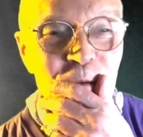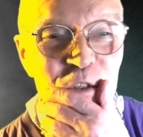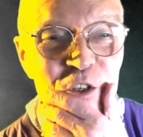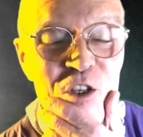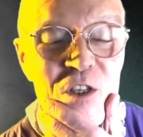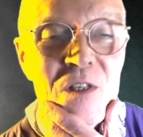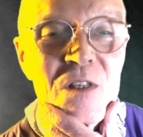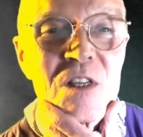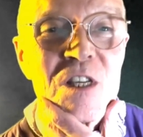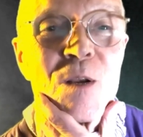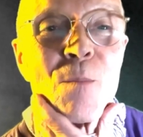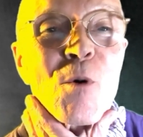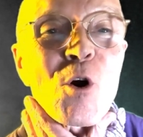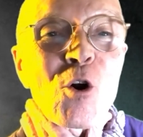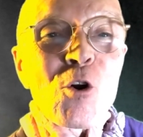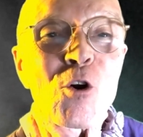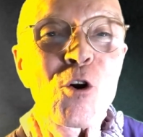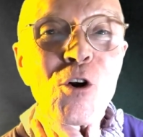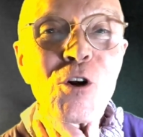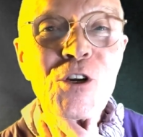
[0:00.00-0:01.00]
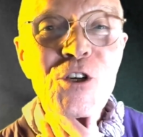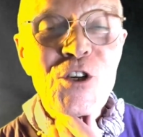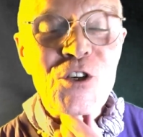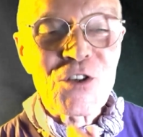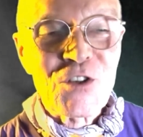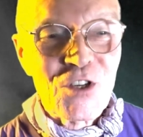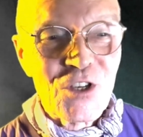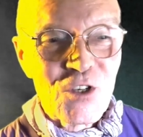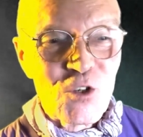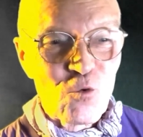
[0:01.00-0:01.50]
Seymour Hersh
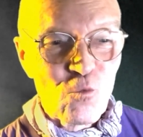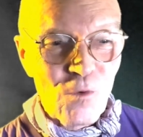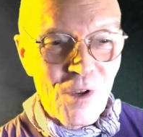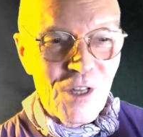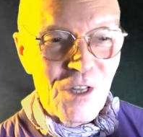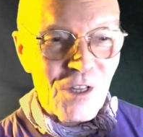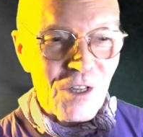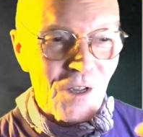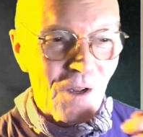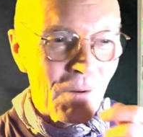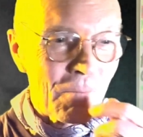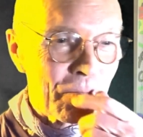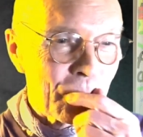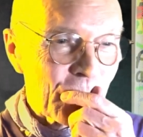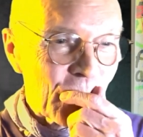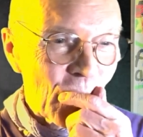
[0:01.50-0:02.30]
has just written a